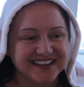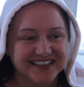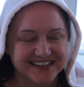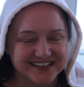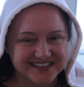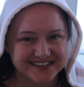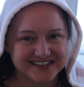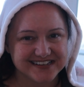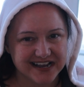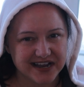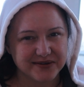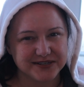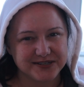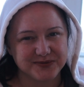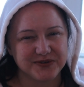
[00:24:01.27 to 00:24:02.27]
This is
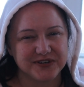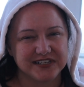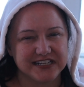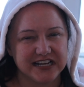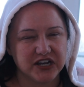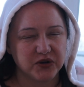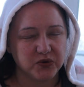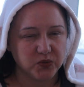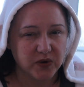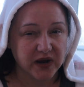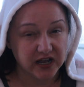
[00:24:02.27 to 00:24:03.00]
how it's worked out